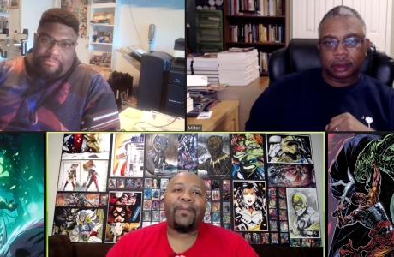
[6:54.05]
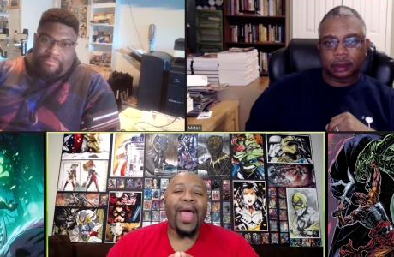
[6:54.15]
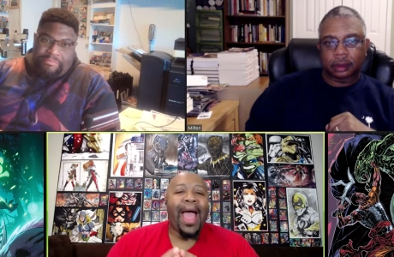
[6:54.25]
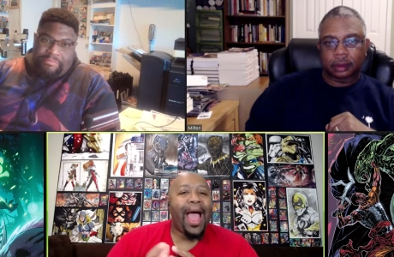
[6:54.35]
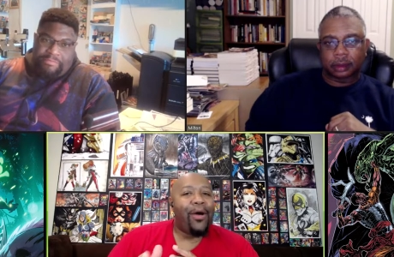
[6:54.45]

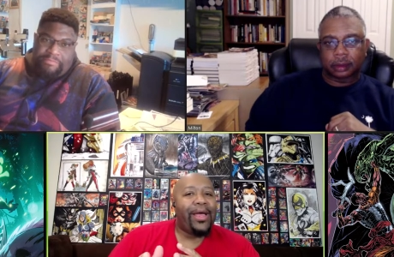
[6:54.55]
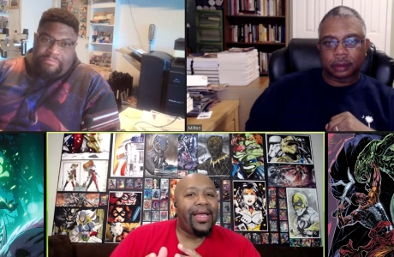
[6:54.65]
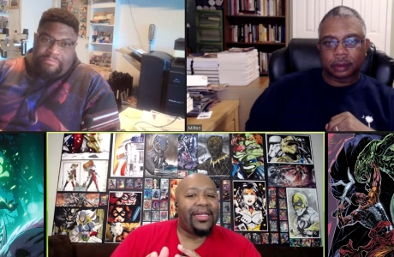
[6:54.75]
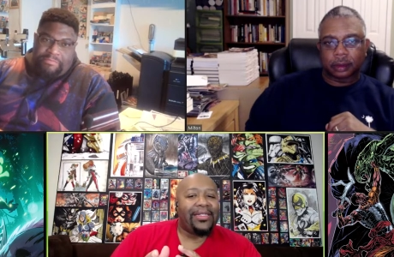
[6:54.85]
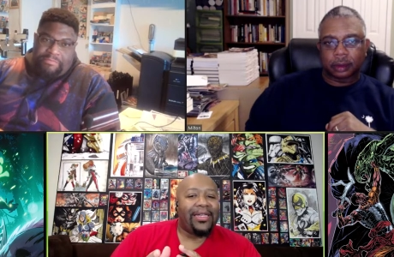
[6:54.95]
Speaker 1: How
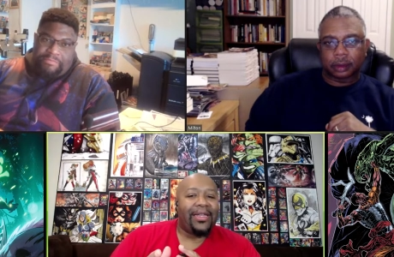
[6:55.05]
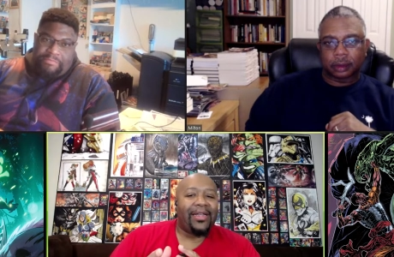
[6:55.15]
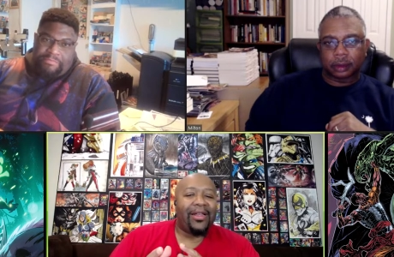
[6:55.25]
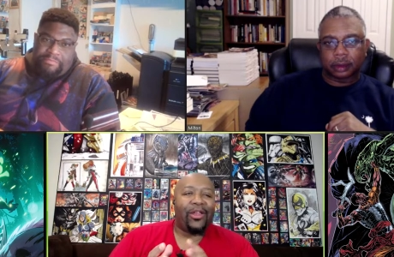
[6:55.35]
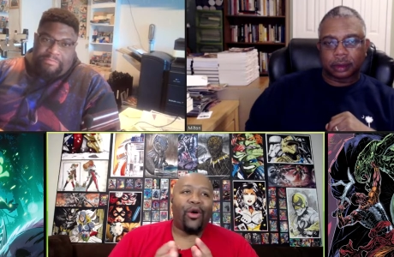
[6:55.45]
is it
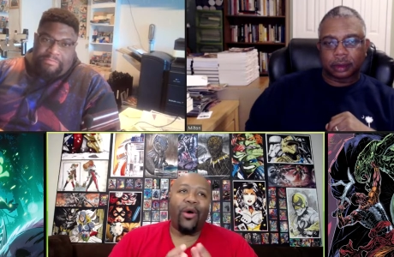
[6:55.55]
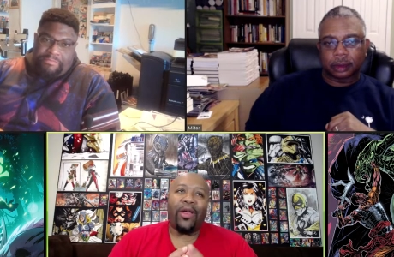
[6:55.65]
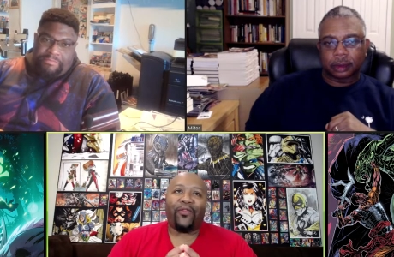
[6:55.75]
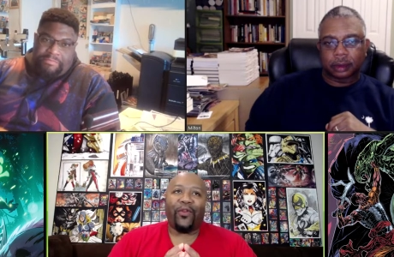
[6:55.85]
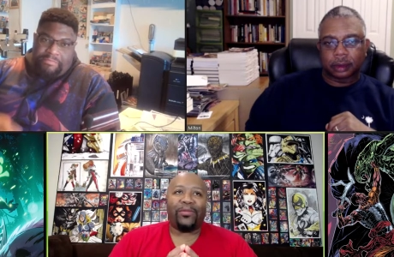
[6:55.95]

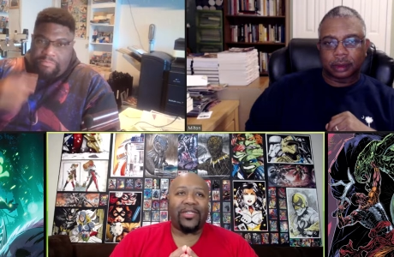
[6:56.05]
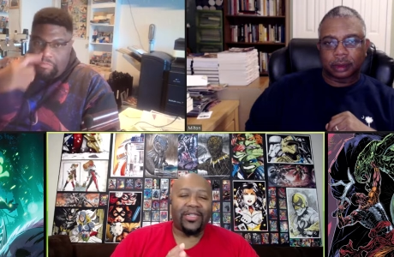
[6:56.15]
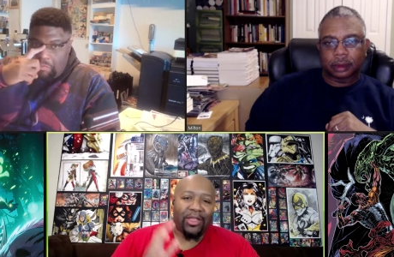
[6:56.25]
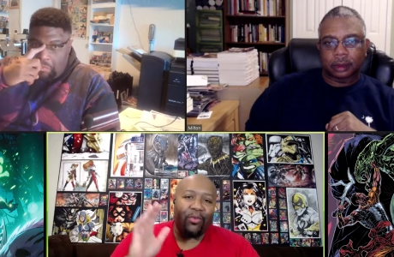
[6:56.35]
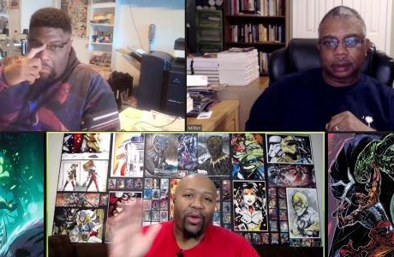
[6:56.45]
going from
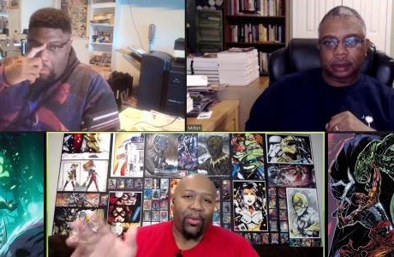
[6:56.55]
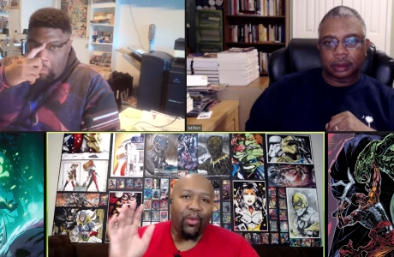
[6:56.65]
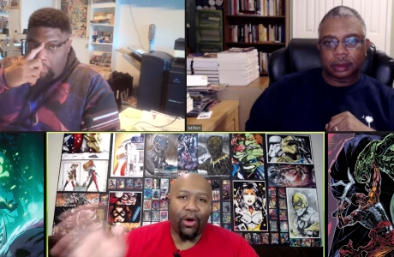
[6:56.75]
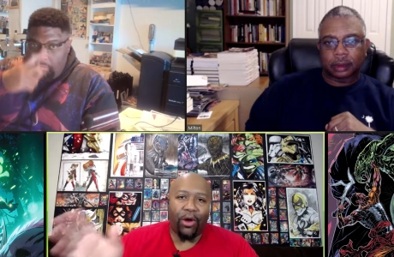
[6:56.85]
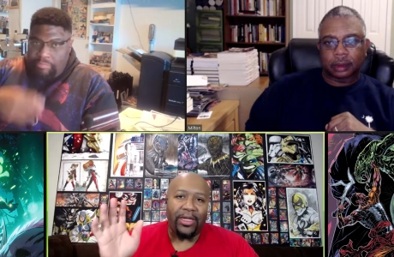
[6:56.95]
just the written
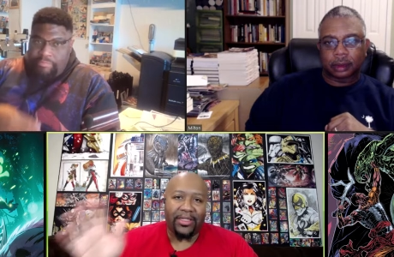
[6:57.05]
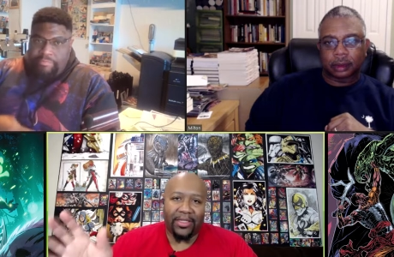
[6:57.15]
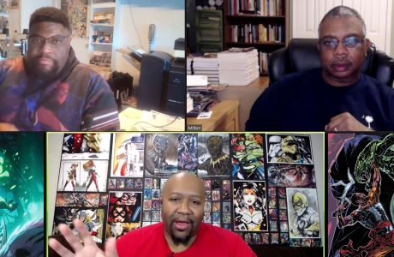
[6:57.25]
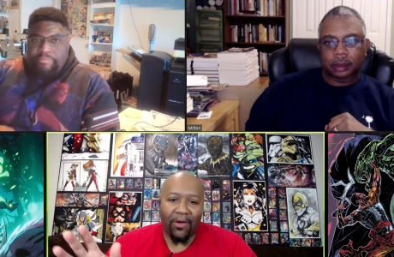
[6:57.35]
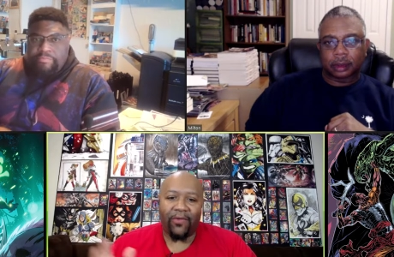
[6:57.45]
word
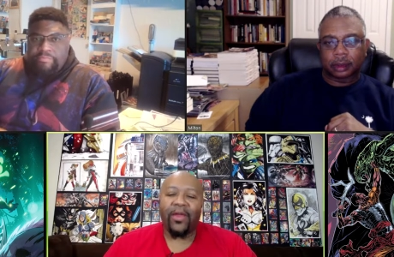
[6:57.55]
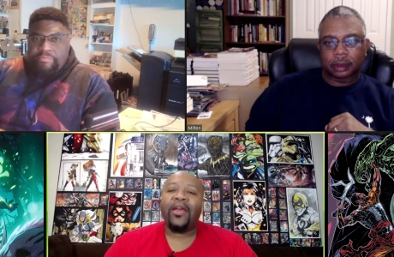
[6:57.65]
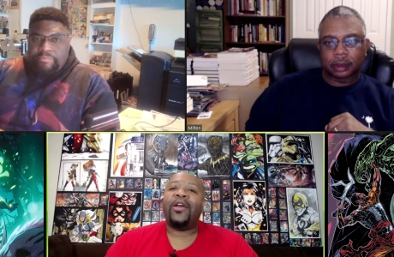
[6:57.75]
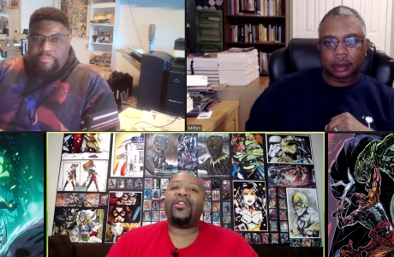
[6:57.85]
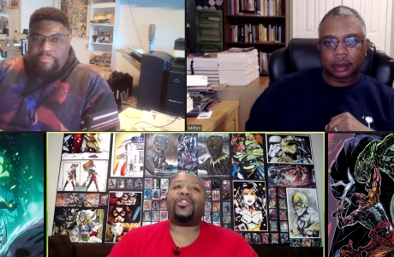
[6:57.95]
itself
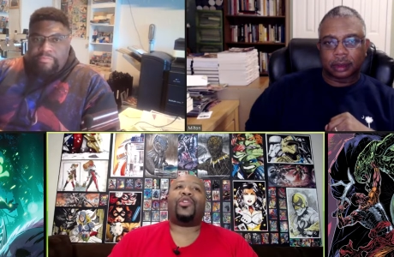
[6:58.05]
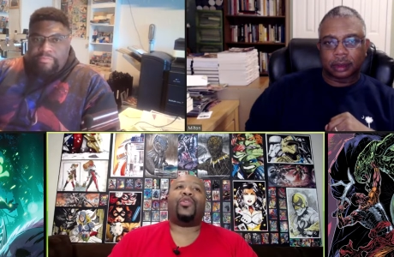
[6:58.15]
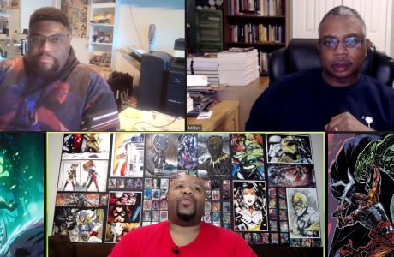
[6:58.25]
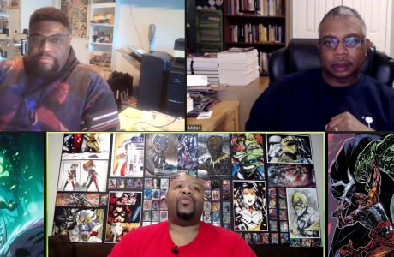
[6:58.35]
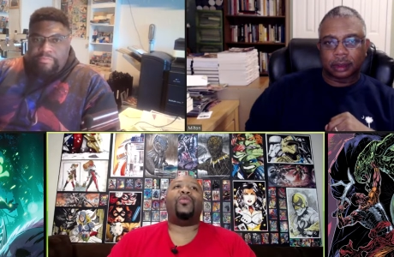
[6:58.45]

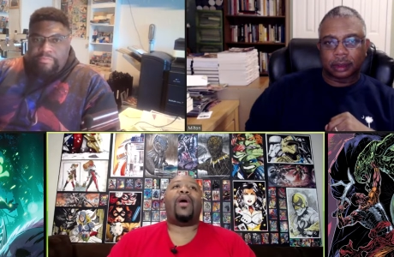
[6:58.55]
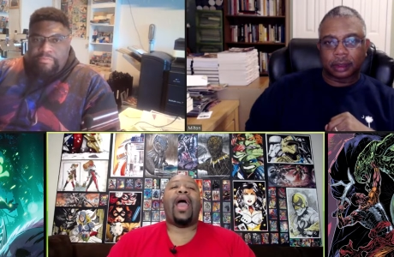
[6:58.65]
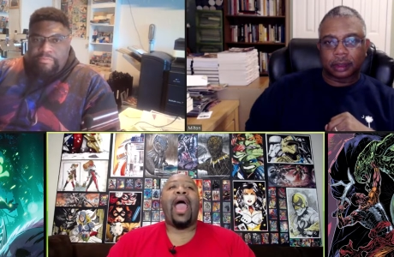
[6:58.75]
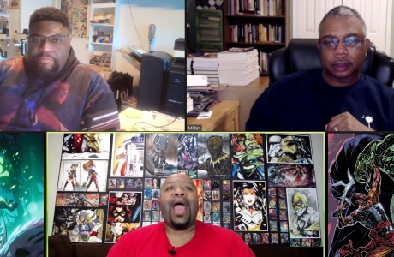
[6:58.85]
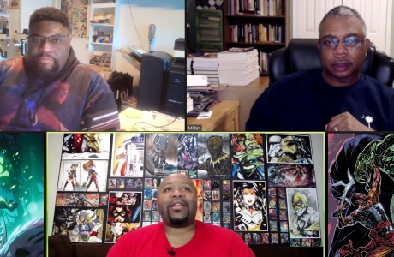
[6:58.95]
to
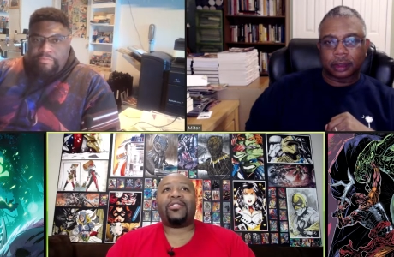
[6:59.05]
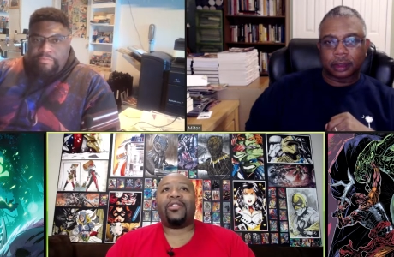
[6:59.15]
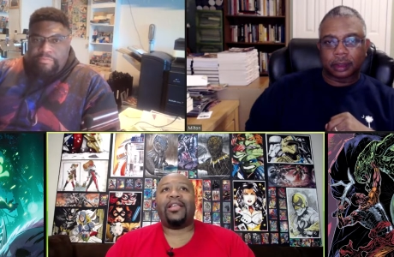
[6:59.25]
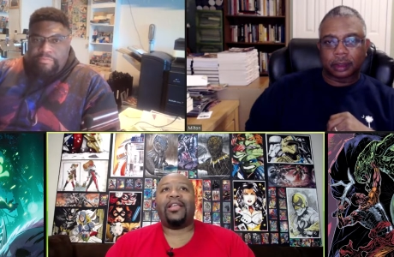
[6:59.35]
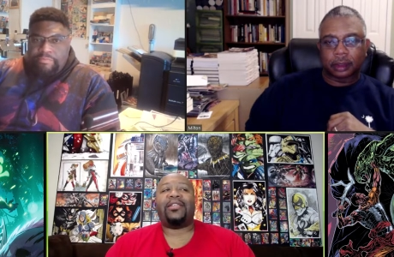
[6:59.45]

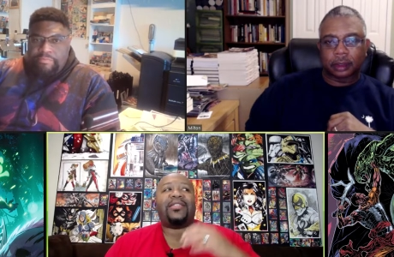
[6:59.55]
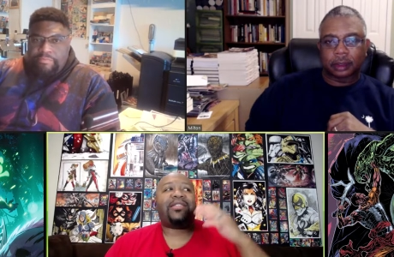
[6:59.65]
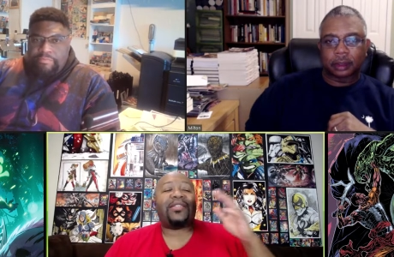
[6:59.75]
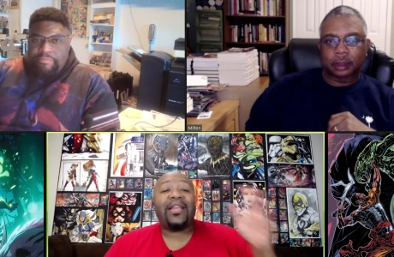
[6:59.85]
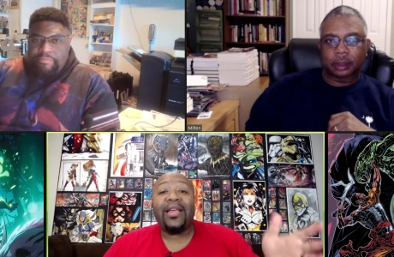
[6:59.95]
actually
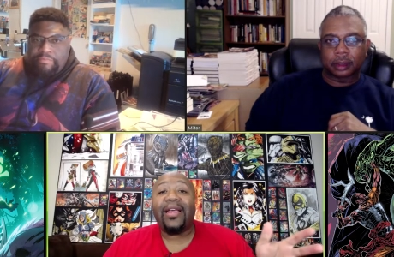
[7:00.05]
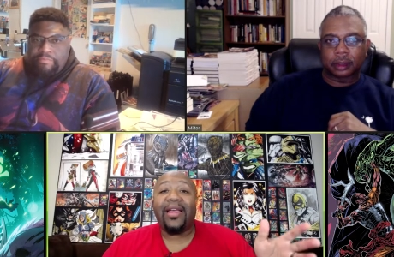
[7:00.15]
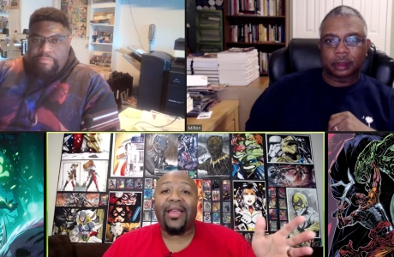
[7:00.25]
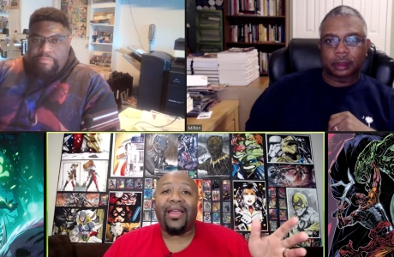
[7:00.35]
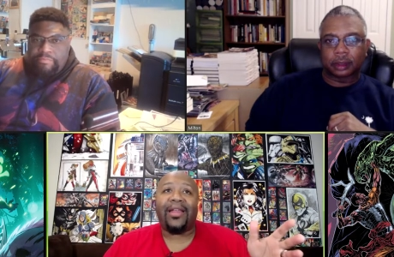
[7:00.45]

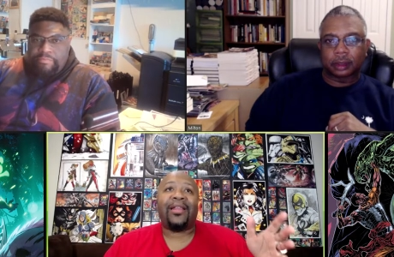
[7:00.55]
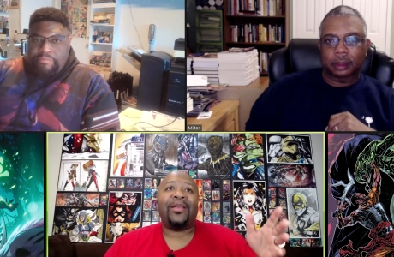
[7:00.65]
seeing it